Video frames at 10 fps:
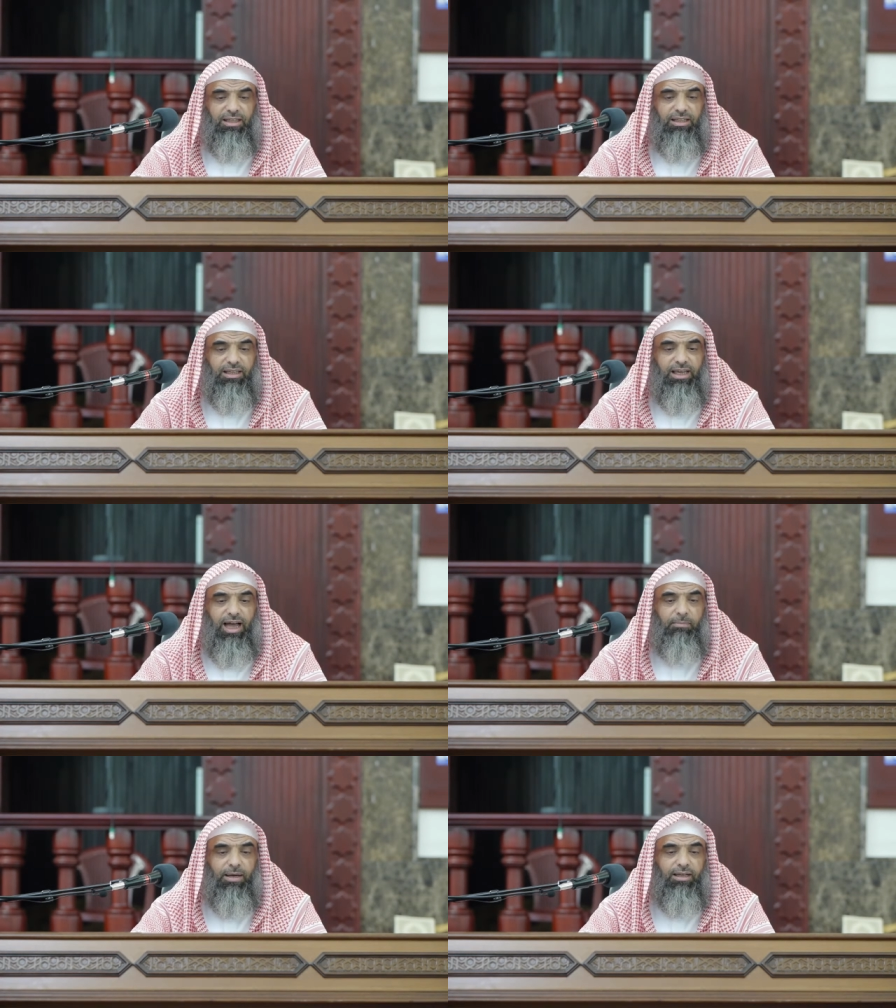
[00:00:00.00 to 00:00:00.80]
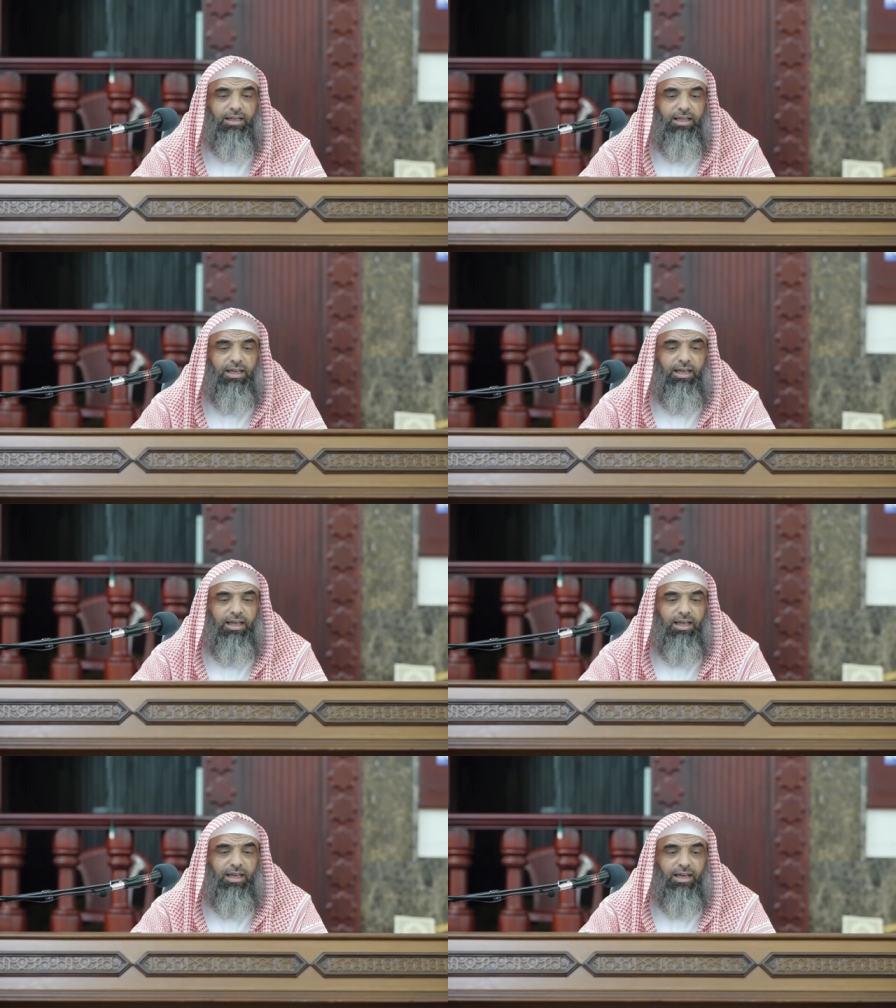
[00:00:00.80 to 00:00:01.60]
the Kaaba.
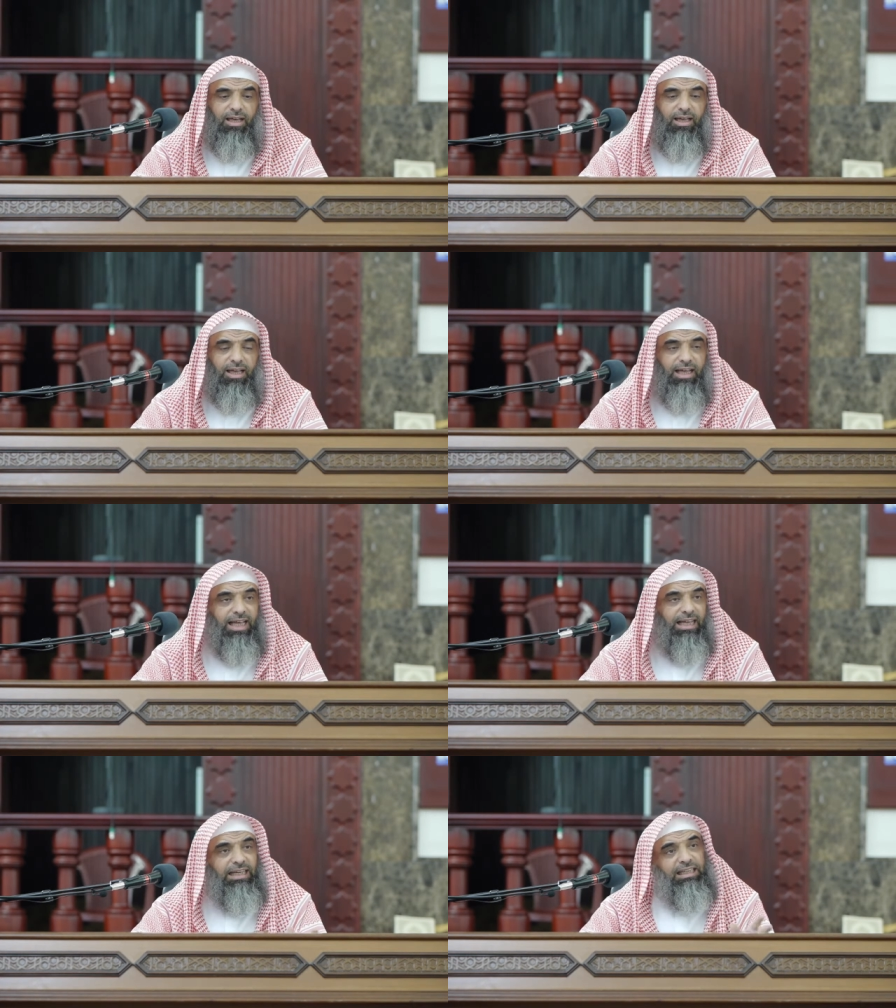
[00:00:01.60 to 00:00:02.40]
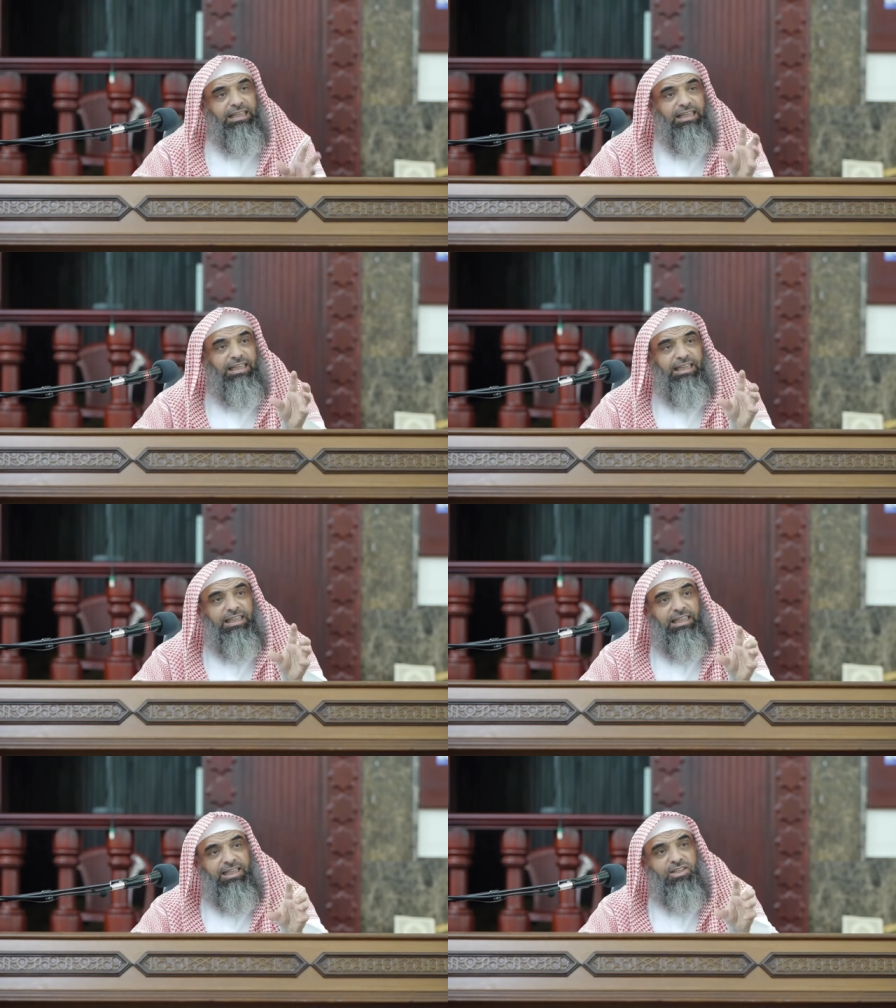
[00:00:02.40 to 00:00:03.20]
Uh, and in,
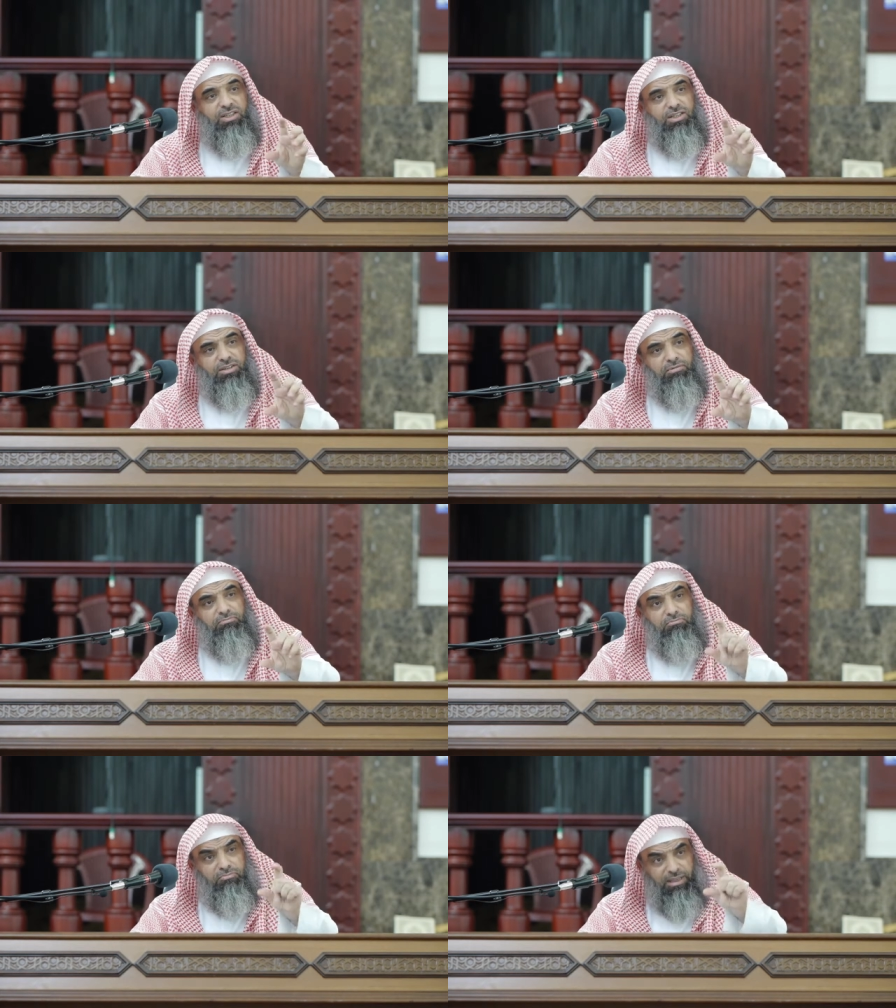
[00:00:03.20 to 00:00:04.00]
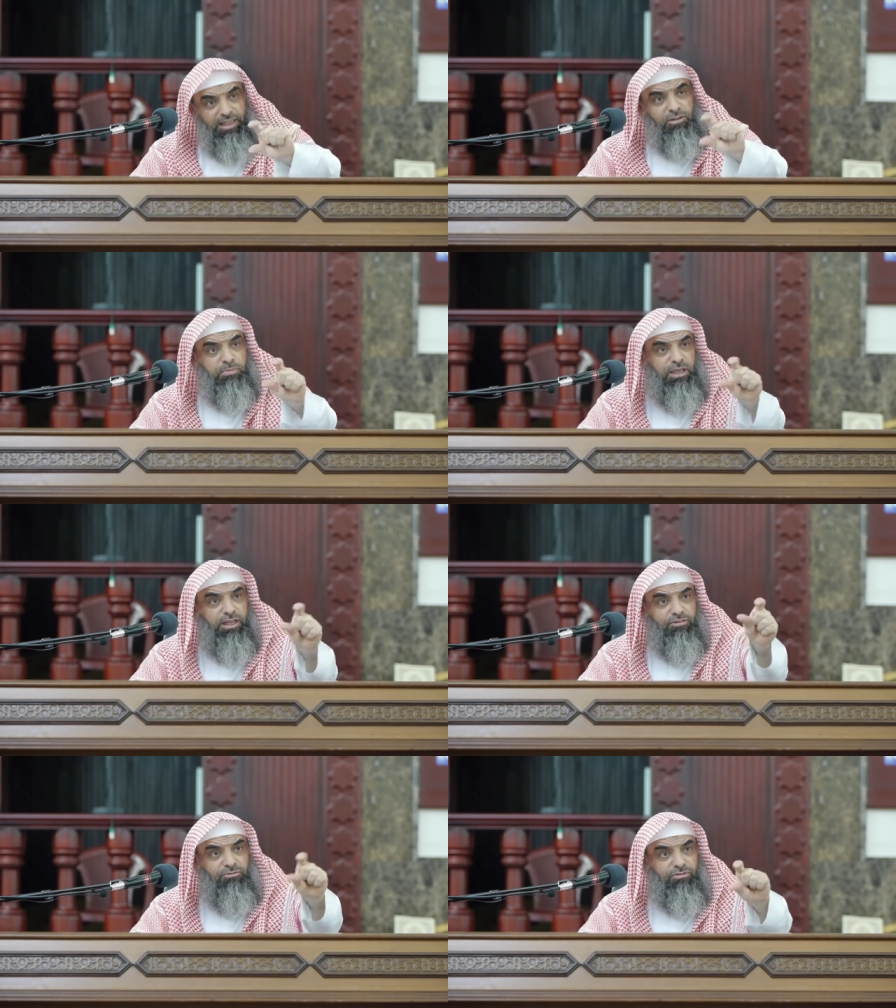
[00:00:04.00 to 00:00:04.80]
in this, it
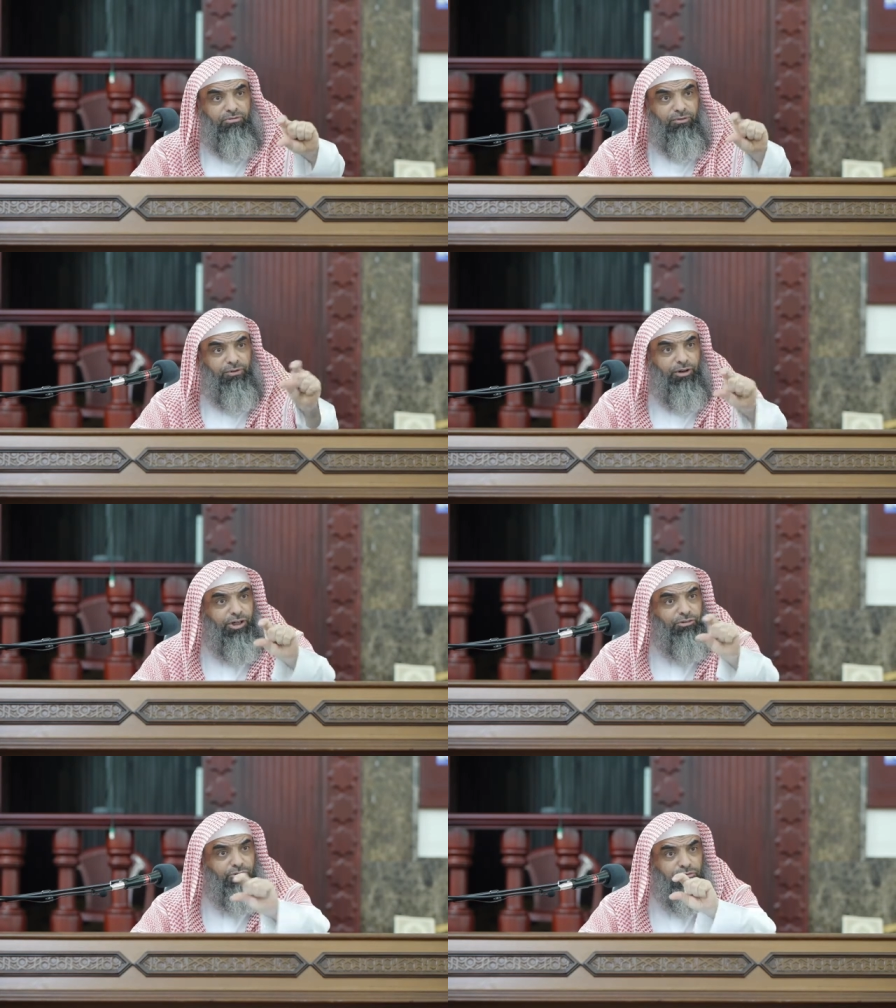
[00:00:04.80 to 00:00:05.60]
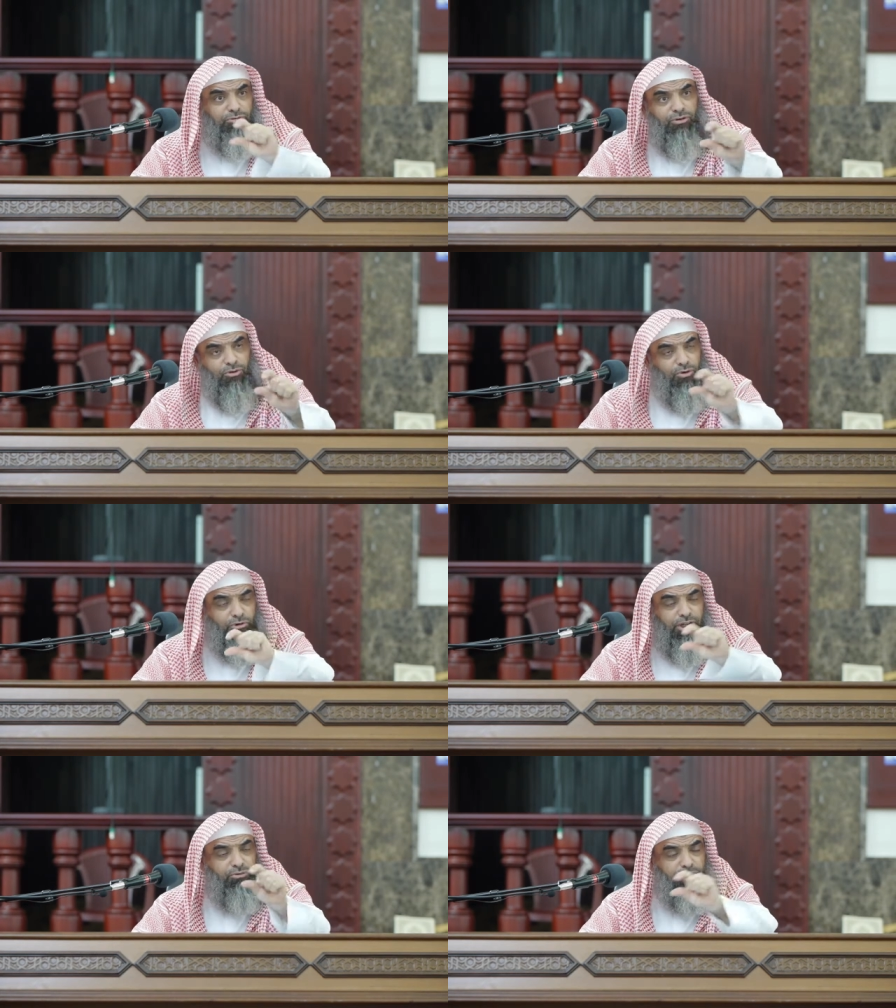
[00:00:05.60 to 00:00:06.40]
being referring to,
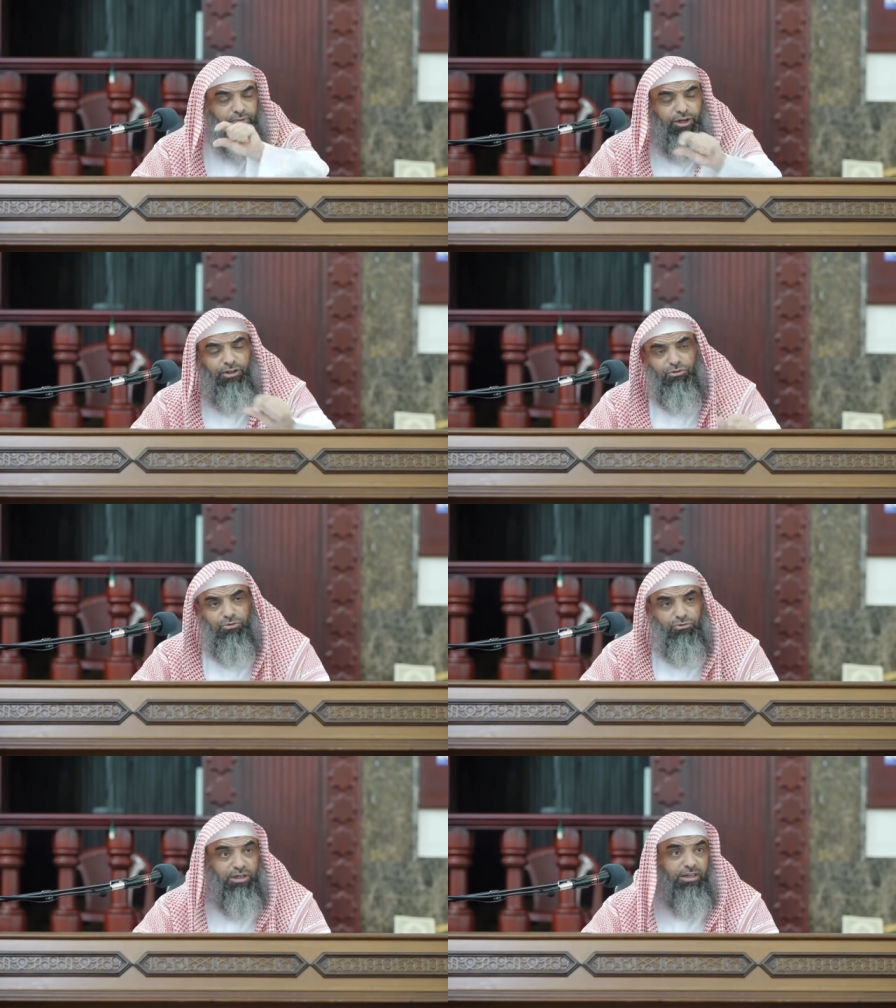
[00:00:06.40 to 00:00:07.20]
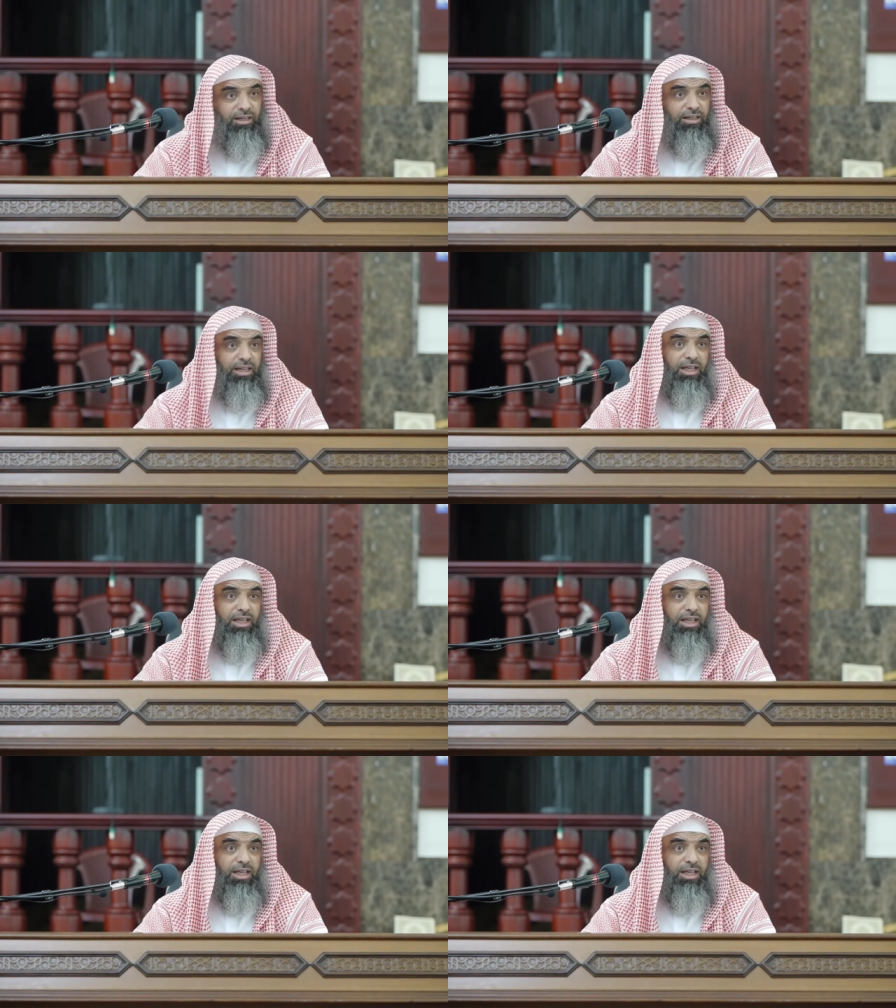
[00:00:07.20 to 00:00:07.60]
or it referring to uh,